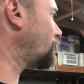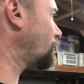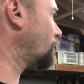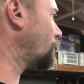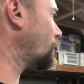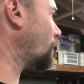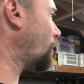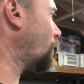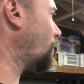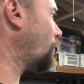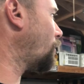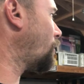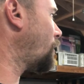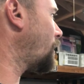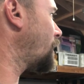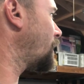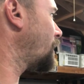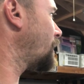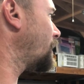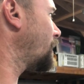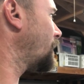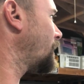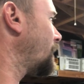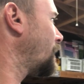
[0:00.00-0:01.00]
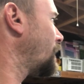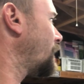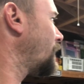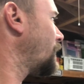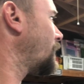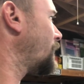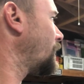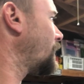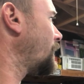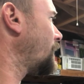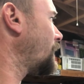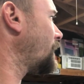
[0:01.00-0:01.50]
to go
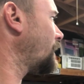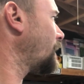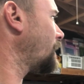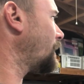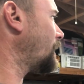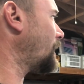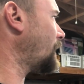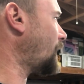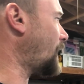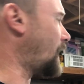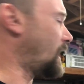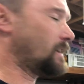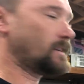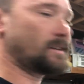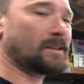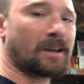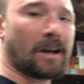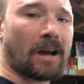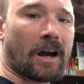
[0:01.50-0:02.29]
as